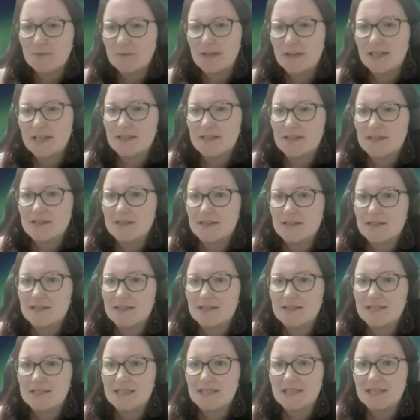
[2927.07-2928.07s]
When
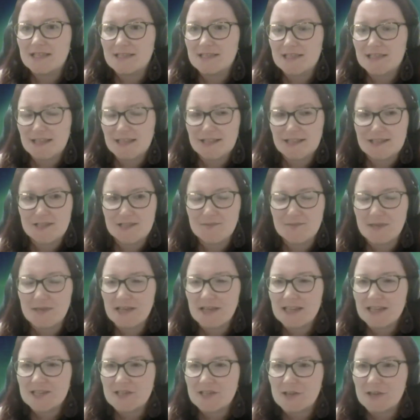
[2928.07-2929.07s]
teaching science
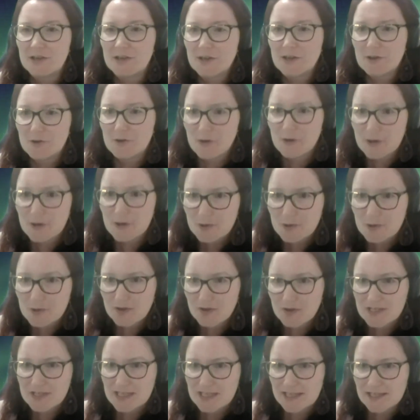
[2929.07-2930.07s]
communication in global
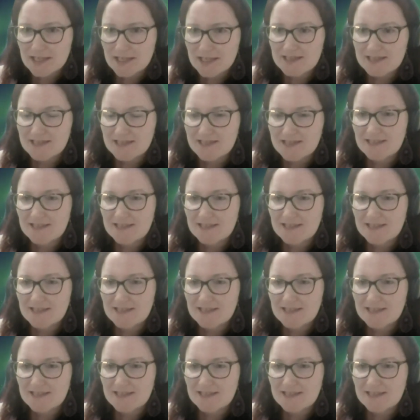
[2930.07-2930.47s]
contexts,